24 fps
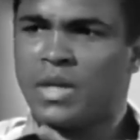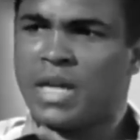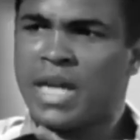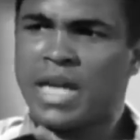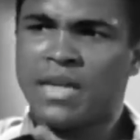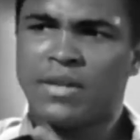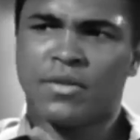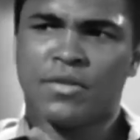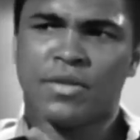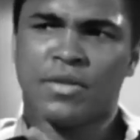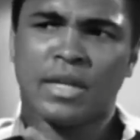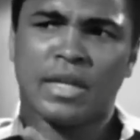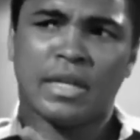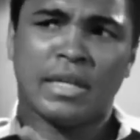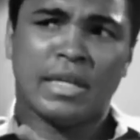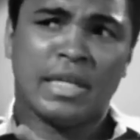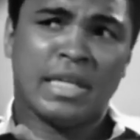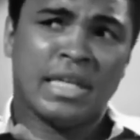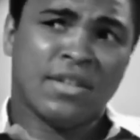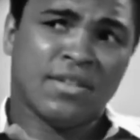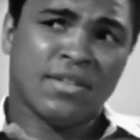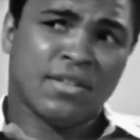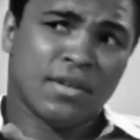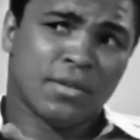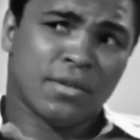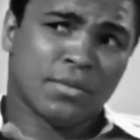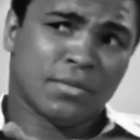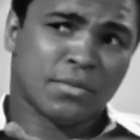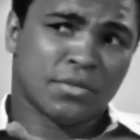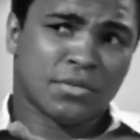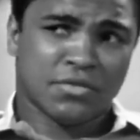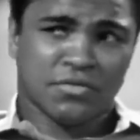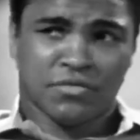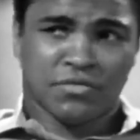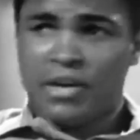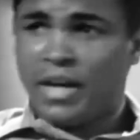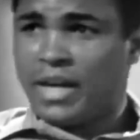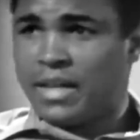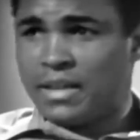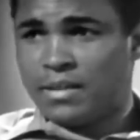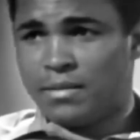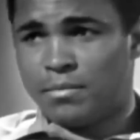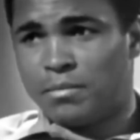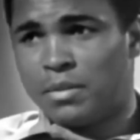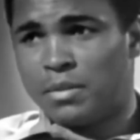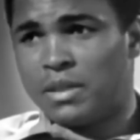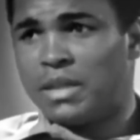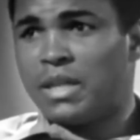Well, I don't think neither of us is
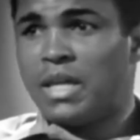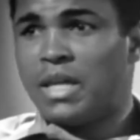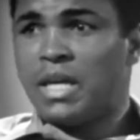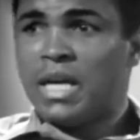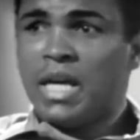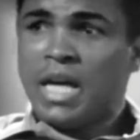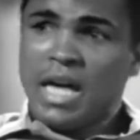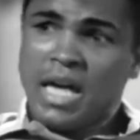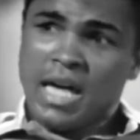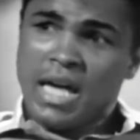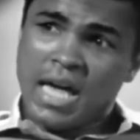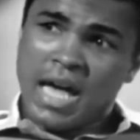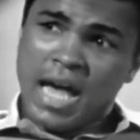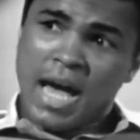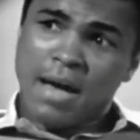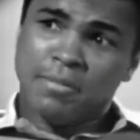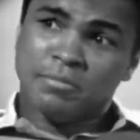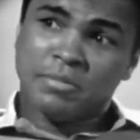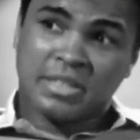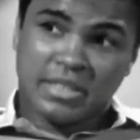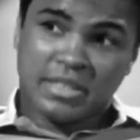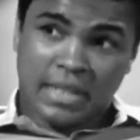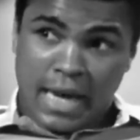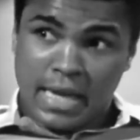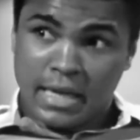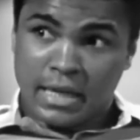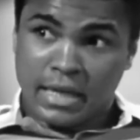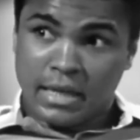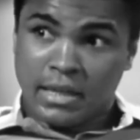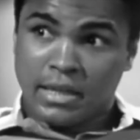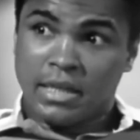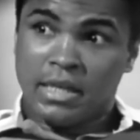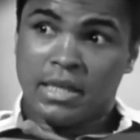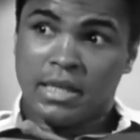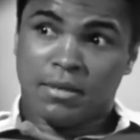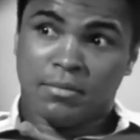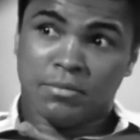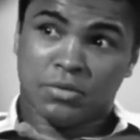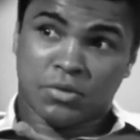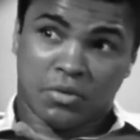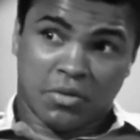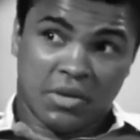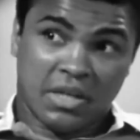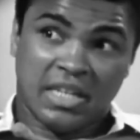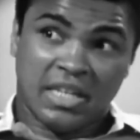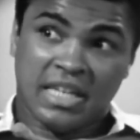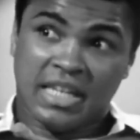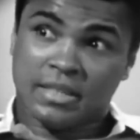frightened, but I'm psyching him,
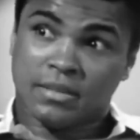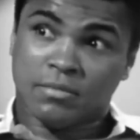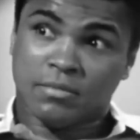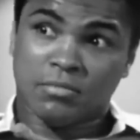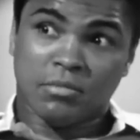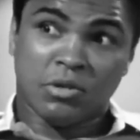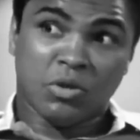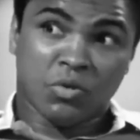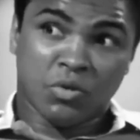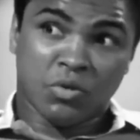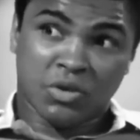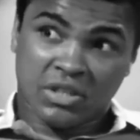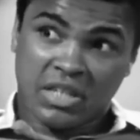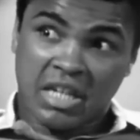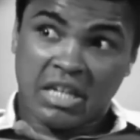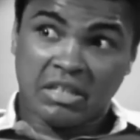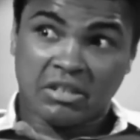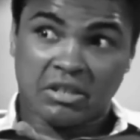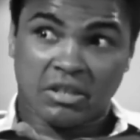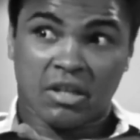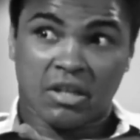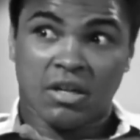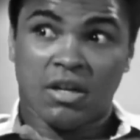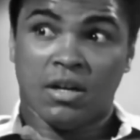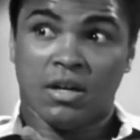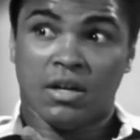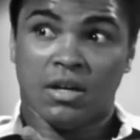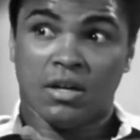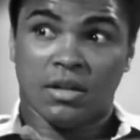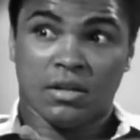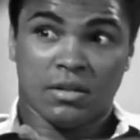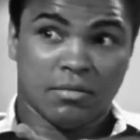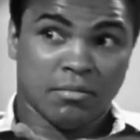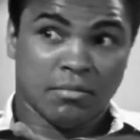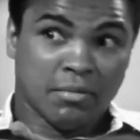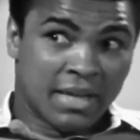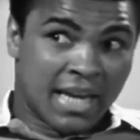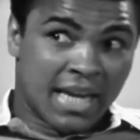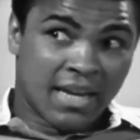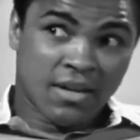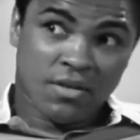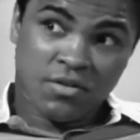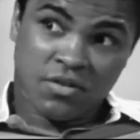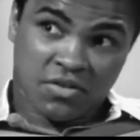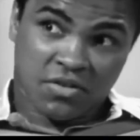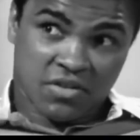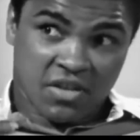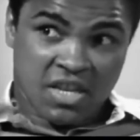so he lets me know he's not scared. But I
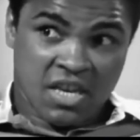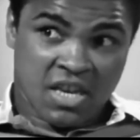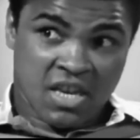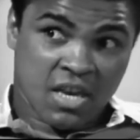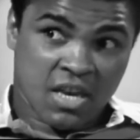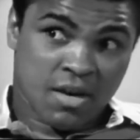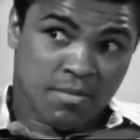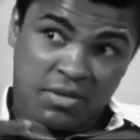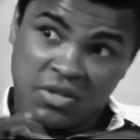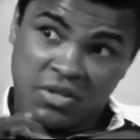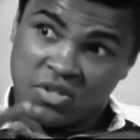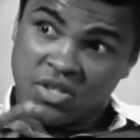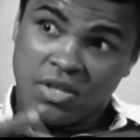don't see him